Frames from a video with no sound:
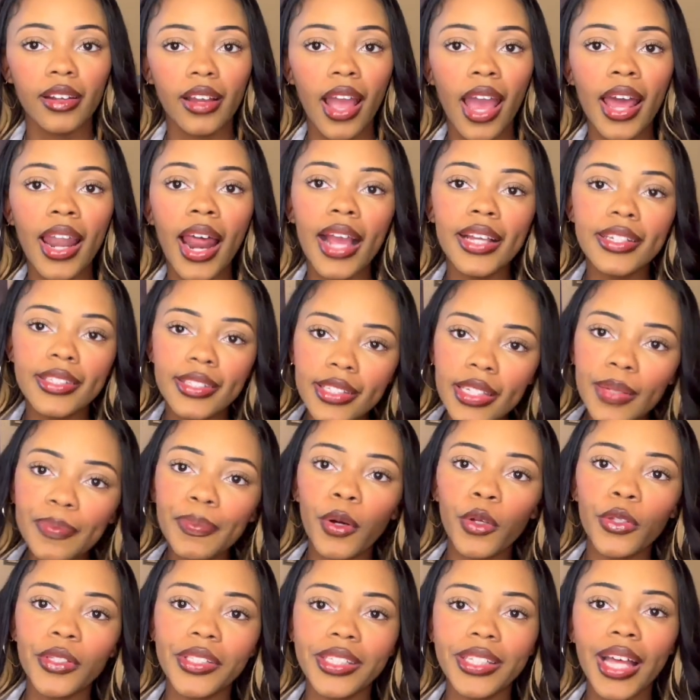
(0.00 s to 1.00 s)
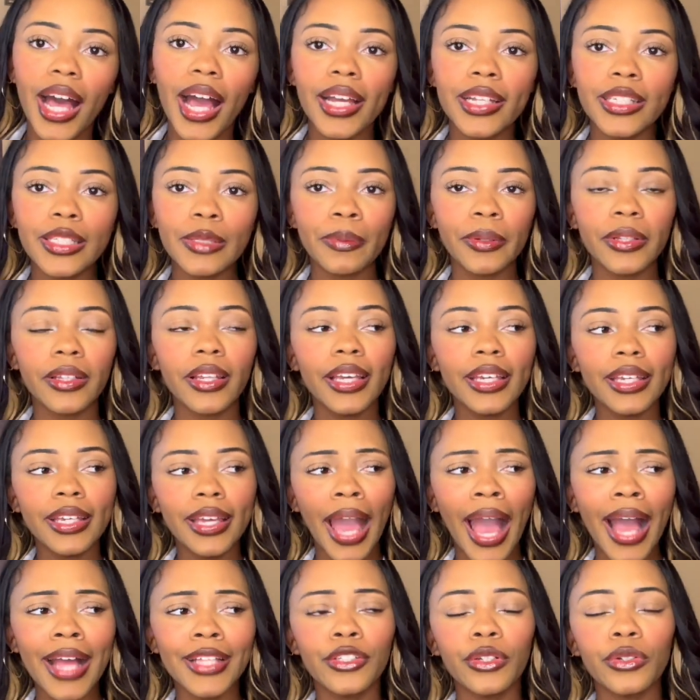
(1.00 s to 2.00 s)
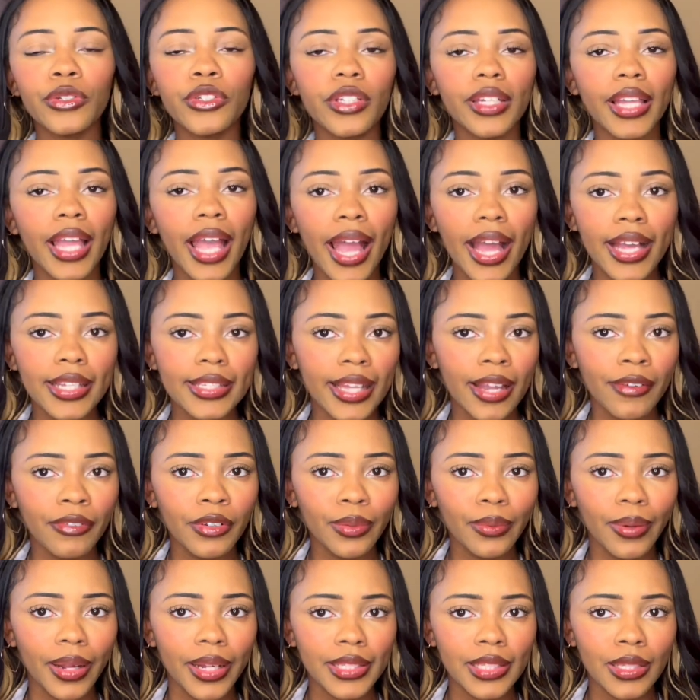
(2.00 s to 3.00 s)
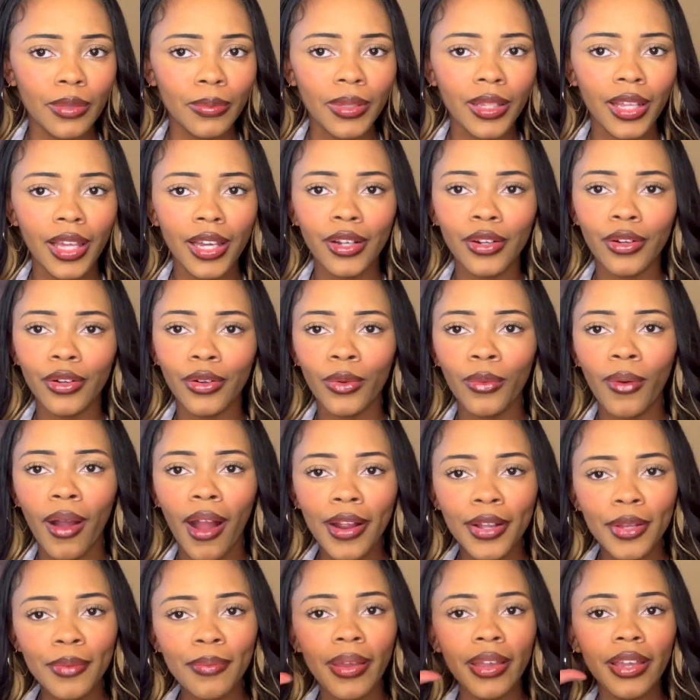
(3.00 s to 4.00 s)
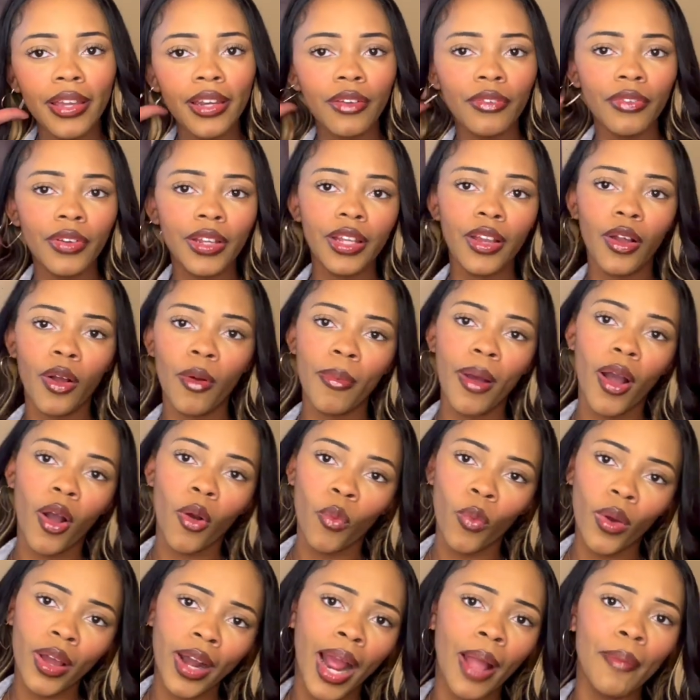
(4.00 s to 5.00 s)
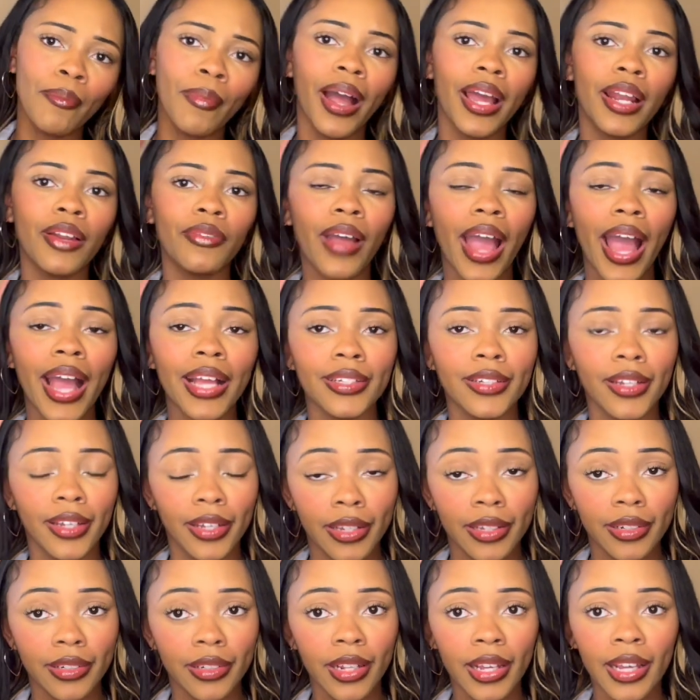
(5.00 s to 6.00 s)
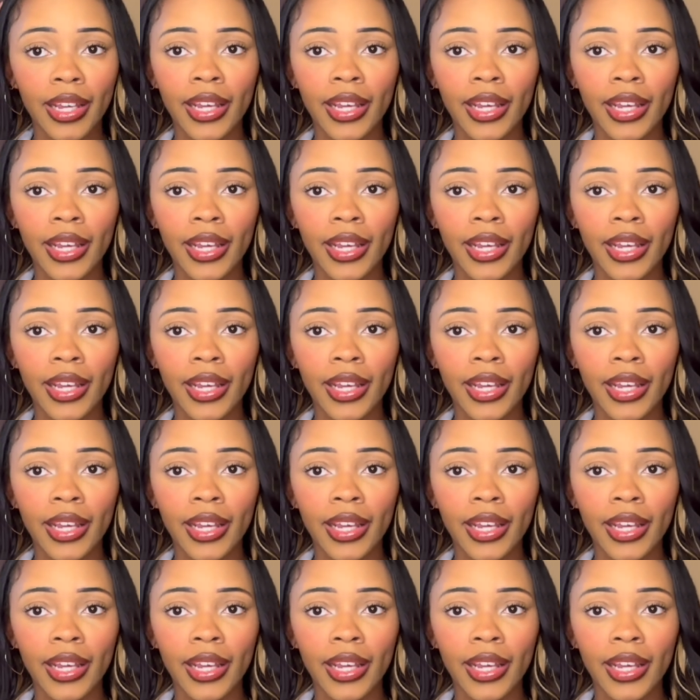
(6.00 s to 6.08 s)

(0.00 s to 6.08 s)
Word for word: And I see both sides, but like, yeah, Doja Cat has every right to be like, girl, why are you making a video about what I might have had done?